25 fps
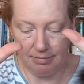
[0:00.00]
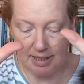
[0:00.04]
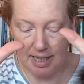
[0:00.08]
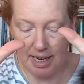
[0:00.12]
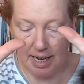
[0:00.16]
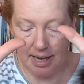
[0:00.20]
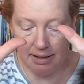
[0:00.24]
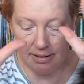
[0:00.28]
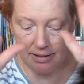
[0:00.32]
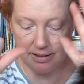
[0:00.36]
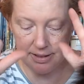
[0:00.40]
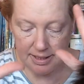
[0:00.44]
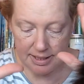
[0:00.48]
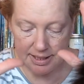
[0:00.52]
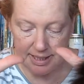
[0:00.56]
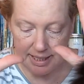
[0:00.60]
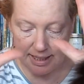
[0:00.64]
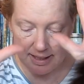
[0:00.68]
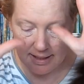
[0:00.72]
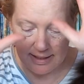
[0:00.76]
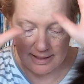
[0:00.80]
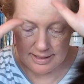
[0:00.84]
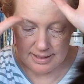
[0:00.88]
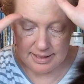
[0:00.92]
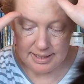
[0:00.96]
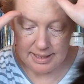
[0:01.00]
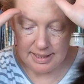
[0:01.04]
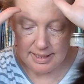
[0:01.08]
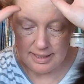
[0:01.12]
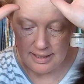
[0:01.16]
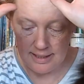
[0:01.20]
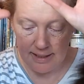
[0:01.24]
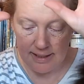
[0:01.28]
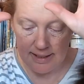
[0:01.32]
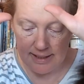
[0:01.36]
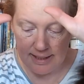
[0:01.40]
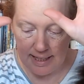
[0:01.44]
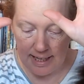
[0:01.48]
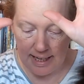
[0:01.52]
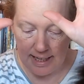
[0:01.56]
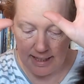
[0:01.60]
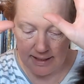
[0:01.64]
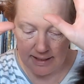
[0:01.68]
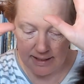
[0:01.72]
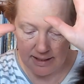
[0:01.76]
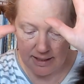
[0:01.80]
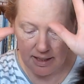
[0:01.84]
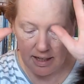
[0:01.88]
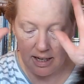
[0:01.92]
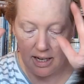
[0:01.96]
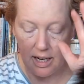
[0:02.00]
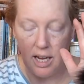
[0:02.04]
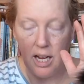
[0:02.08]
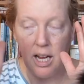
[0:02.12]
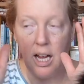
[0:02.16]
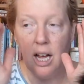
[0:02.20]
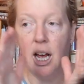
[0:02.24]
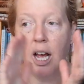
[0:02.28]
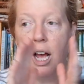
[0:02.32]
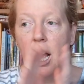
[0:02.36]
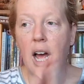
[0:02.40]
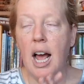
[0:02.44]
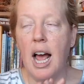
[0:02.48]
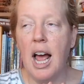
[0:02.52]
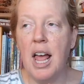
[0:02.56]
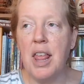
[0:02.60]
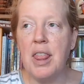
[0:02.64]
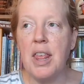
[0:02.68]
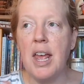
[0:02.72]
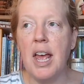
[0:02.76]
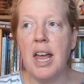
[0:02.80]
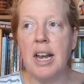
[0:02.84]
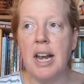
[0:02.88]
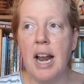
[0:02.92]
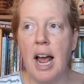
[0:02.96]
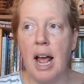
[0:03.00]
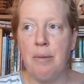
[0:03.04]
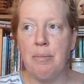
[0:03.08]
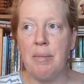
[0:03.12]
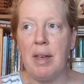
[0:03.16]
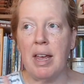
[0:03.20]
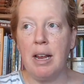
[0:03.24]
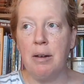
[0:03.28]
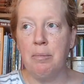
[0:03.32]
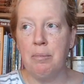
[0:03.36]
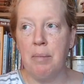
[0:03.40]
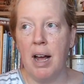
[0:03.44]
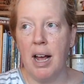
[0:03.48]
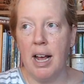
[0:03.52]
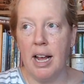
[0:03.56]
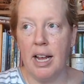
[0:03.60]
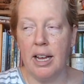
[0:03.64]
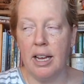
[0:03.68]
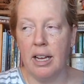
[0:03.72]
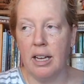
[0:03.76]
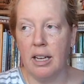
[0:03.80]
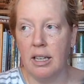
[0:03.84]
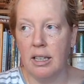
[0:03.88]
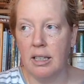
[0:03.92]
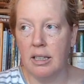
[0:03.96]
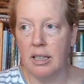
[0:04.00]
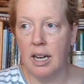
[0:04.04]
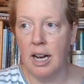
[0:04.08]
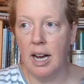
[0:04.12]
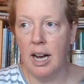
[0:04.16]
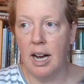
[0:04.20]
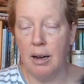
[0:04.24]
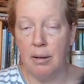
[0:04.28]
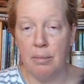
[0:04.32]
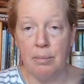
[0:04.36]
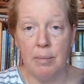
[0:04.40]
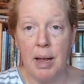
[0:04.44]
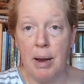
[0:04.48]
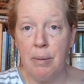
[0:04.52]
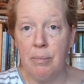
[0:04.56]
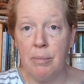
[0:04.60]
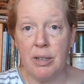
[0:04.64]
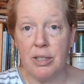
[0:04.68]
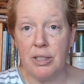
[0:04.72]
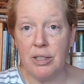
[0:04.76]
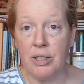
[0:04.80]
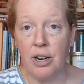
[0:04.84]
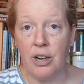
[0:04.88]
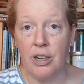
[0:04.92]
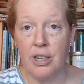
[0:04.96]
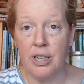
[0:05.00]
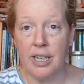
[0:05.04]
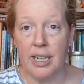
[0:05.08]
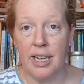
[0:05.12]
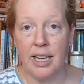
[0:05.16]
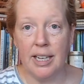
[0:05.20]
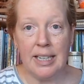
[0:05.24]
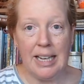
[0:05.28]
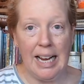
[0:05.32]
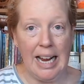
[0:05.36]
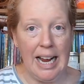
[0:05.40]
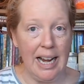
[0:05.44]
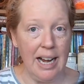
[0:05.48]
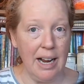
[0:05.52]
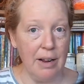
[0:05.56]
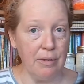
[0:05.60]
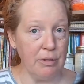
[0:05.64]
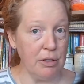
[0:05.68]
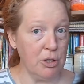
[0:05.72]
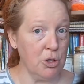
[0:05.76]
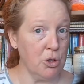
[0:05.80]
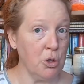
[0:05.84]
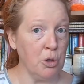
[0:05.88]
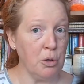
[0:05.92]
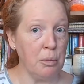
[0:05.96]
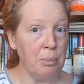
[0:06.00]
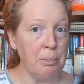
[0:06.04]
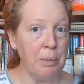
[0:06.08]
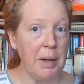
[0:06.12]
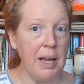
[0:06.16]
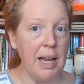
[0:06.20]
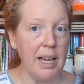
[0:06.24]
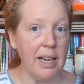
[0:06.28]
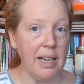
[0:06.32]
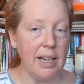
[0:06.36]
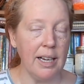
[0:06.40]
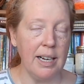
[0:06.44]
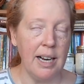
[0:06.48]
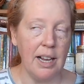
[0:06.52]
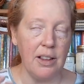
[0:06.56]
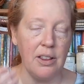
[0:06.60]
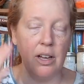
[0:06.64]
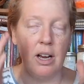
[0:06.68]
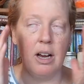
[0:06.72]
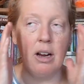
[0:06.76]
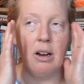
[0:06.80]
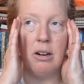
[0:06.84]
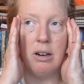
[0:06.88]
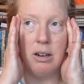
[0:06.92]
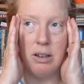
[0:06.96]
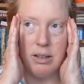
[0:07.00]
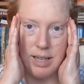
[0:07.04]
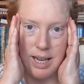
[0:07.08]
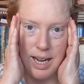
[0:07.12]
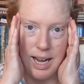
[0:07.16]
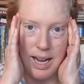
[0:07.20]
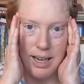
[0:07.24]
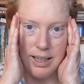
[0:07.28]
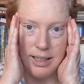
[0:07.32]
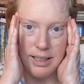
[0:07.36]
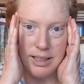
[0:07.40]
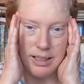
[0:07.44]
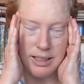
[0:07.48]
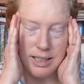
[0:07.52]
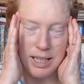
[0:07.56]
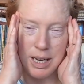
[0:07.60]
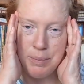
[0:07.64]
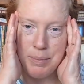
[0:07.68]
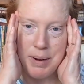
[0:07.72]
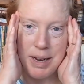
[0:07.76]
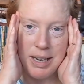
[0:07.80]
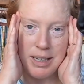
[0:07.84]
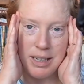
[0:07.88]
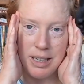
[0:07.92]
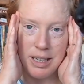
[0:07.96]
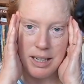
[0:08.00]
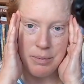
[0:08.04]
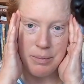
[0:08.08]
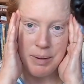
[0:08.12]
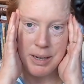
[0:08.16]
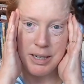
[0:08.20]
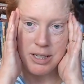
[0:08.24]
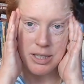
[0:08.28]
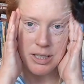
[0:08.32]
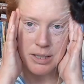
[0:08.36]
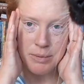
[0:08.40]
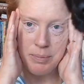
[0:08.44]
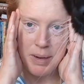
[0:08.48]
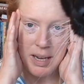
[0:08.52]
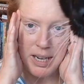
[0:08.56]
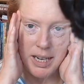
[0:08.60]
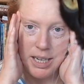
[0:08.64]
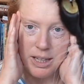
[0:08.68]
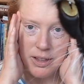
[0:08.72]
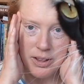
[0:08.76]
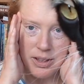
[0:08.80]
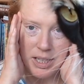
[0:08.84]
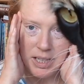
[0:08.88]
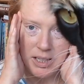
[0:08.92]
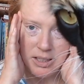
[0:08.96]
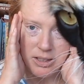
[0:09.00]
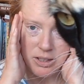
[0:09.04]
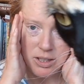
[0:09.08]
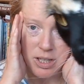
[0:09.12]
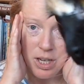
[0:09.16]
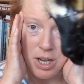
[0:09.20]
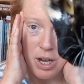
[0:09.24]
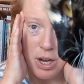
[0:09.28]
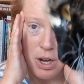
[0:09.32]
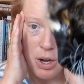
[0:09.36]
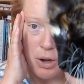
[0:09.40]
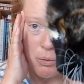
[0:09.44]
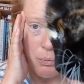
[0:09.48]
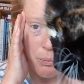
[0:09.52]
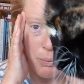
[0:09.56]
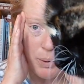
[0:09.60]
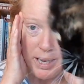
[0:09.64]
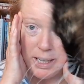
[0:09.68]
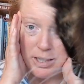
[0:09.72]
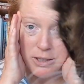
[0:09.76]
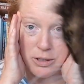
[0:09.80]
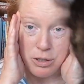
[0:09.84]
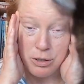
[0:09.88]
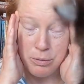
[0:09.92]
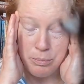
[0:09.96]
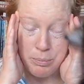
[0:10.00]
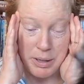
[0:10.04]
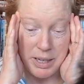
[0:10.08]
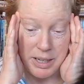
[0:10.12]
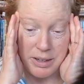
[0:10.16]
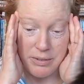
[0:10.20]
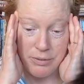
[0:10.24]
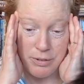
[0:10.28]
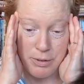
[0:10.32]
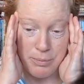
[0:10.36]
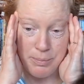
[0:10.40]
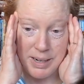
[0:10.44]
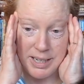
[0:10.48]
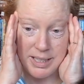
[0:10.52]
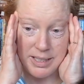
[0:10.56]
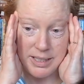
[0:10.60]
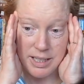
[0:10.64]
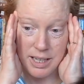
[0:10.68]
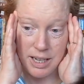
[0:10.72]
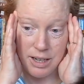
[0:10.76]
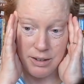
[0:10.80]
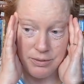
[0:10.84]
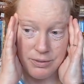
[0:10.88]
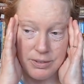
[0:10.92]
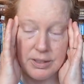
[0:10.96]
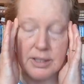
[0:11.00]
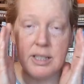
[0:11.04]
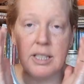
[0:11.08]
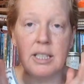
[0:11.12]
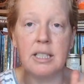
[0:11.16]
Okay, 6th size. And then I made my Emrys cardigan, and it was too big. And I thought, oh God, am I just making things way too big for myself?